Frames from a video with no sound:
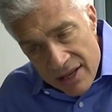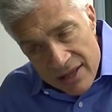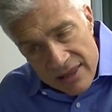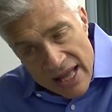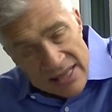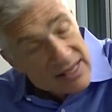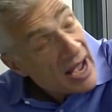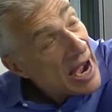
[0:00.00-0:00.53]

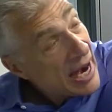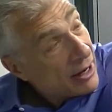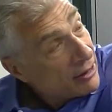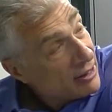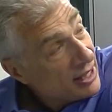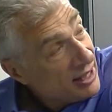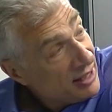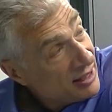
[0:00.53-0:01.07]
That's
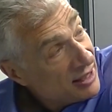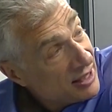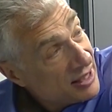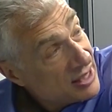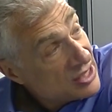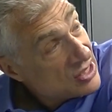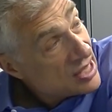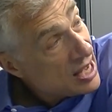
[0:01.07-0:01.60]
Ireland.
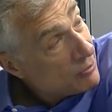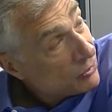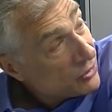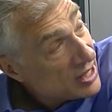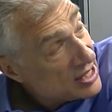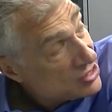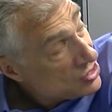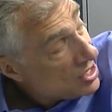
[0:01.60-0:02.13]
The same
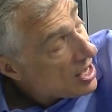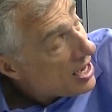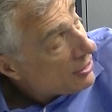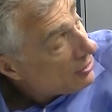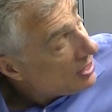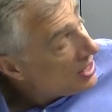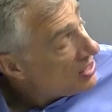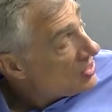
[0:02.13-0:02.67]
reason.
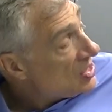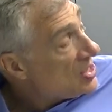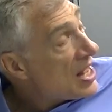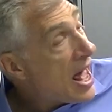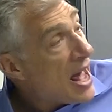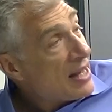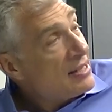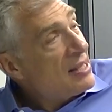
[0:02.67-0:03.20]
Ireland is a
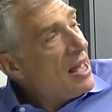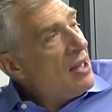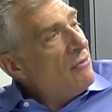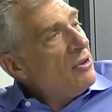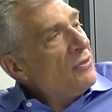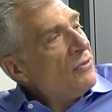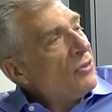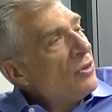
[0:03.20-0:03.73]
tax
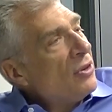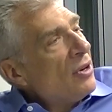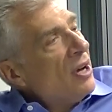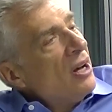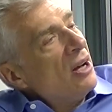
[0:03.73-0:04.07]
haven for